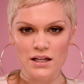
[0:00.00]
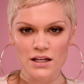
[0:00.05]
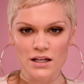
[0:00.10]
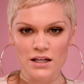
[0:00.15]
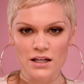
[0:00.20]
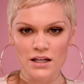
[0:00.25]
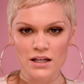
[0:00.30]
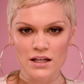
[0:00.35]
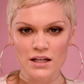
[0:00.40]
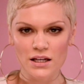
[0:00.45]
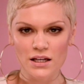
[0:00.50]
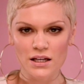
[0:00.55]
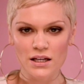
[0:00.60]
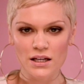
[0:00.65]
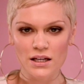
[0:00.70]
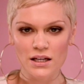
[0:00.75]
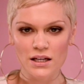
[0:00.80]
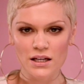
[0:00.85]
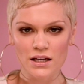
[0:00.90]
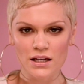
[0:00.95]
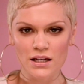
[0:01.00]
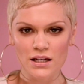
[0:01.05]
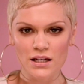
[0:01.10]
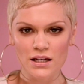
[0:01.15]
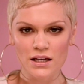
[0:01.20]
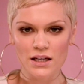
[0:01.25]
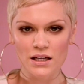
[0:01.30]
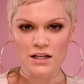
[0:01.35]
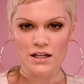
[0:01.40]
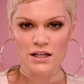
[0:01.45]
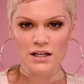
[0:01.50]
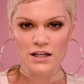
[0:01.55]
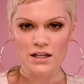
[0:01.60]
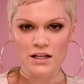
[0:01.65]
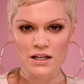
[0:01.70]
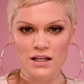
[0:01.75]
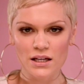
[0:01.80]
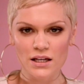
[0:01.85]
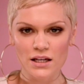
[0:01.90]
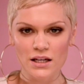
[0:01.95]

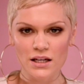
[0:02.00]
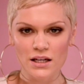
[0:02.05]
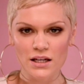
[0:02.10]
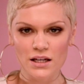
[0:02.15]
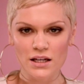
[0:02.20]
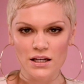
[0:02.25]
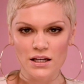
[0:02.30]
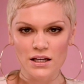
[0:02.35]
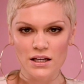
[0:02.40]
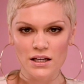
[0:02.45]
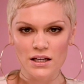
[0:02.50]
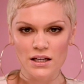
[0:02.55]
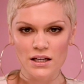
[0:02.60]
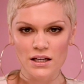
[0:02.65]
(silence)